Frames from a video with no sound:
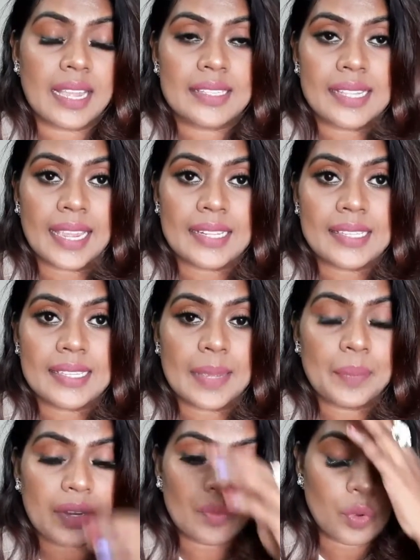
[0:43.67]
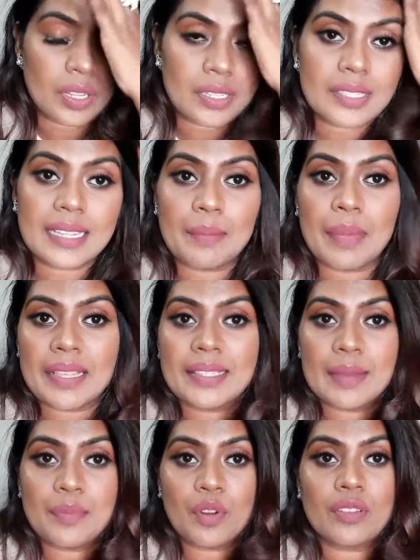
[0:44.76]
second step and what is the
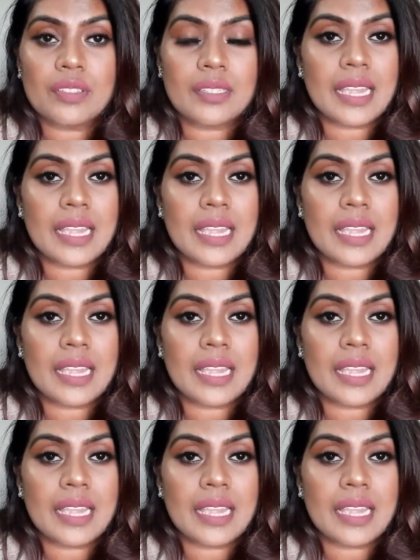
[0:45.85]
step-by-step process